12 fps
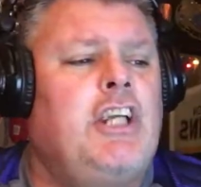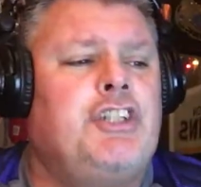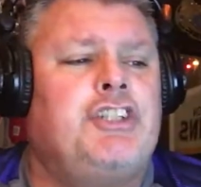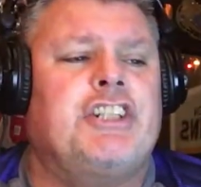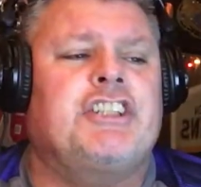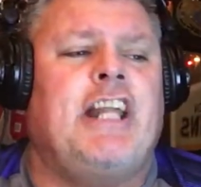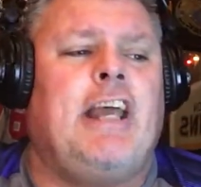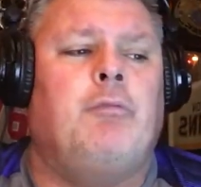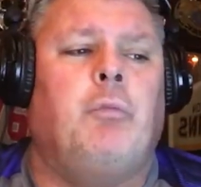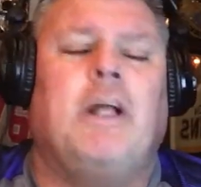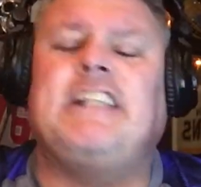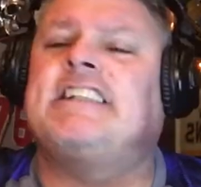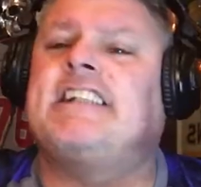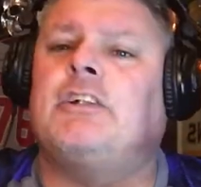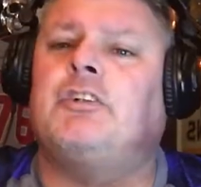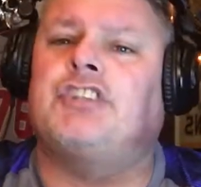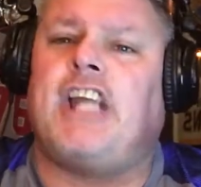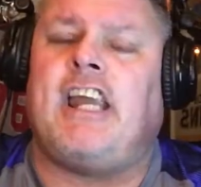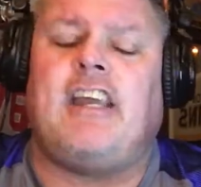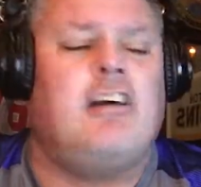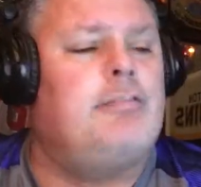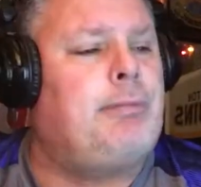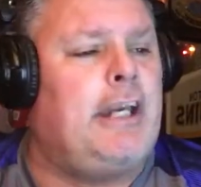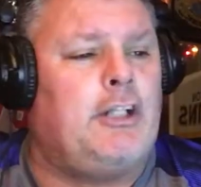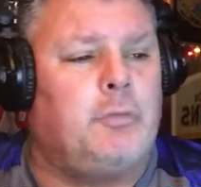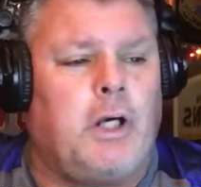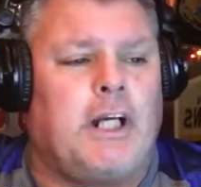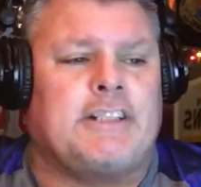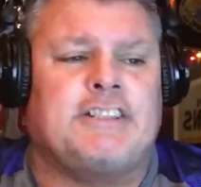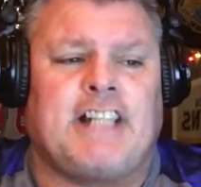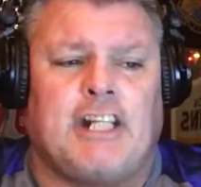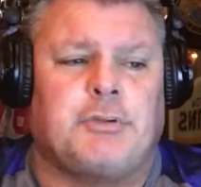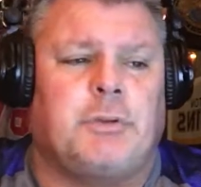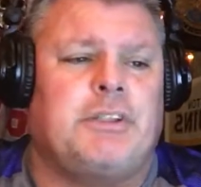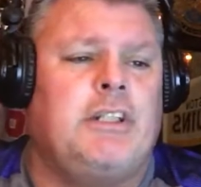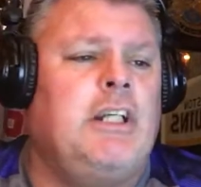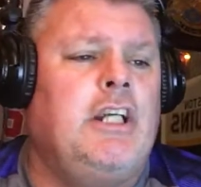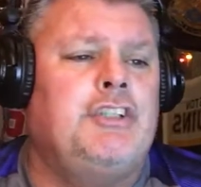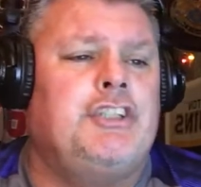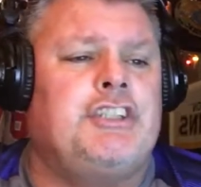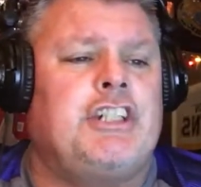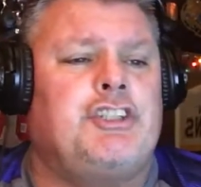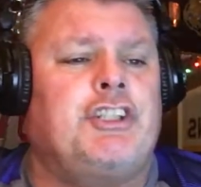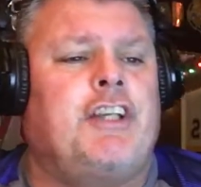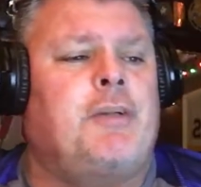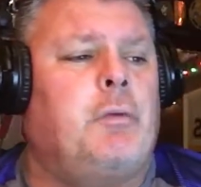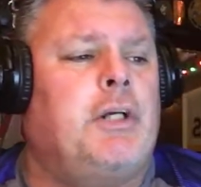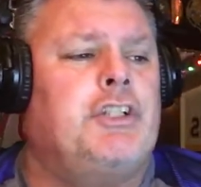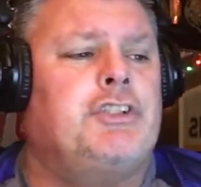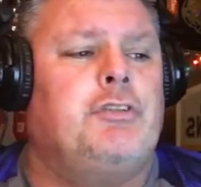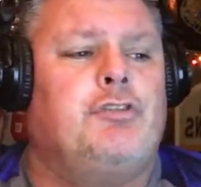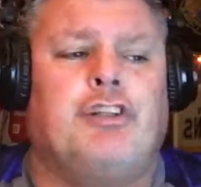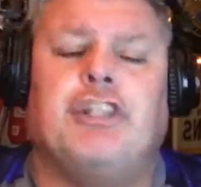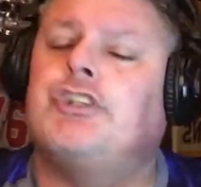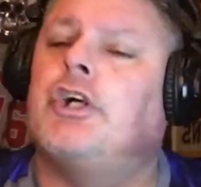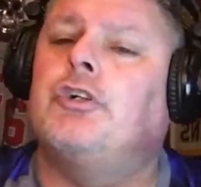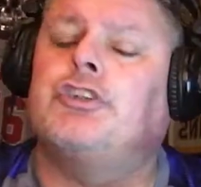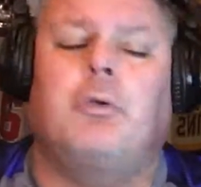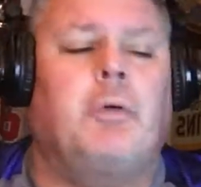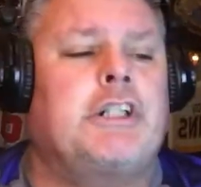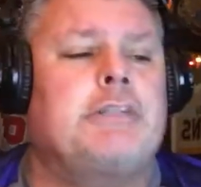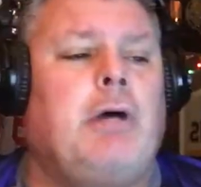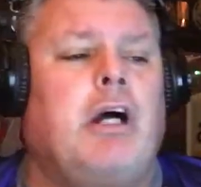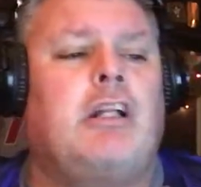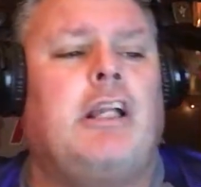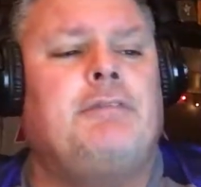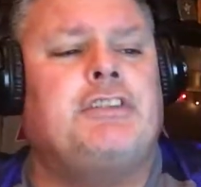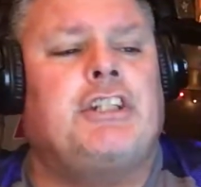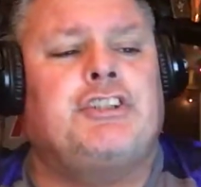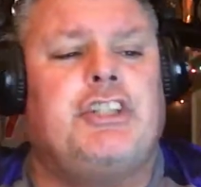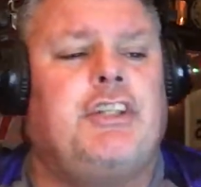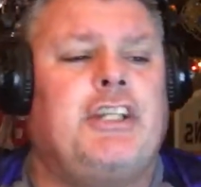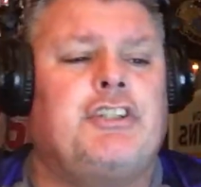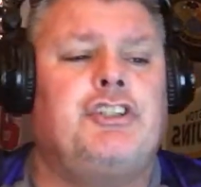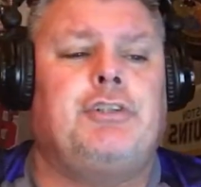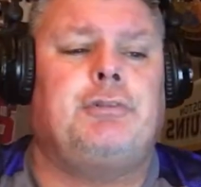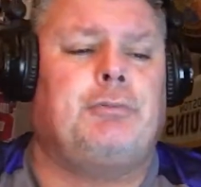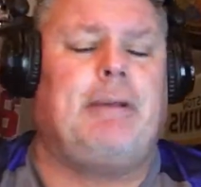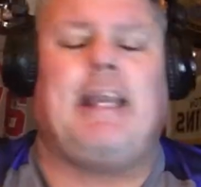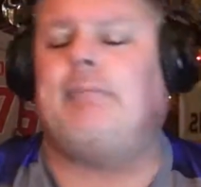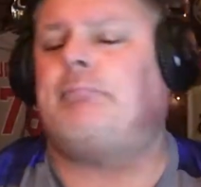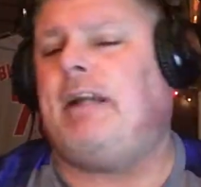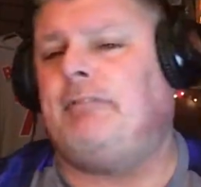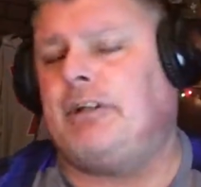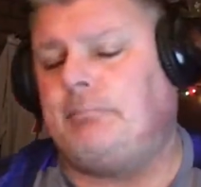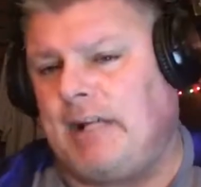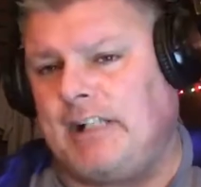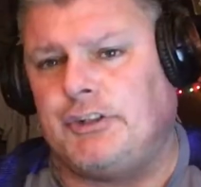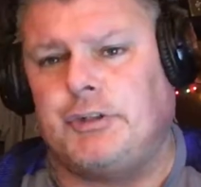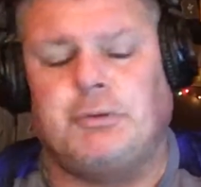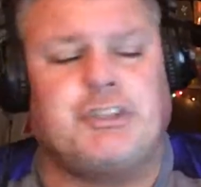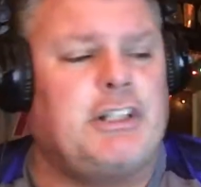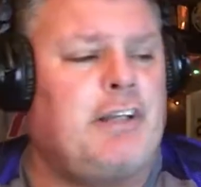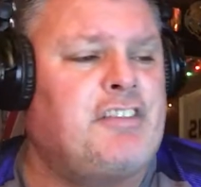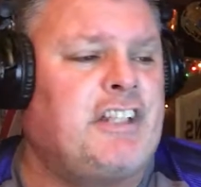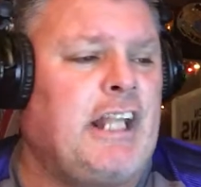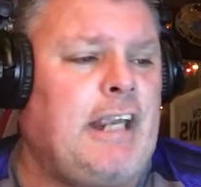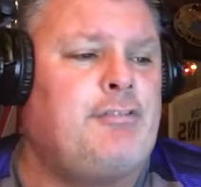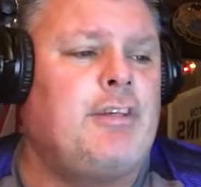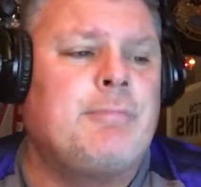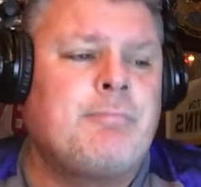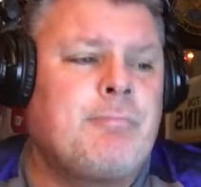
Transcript: she doesn't have one single day of paid work scheduled. She says she doesn't want to do free shows or work small clubs because she thinks she should be able to pay to do what she loves in life.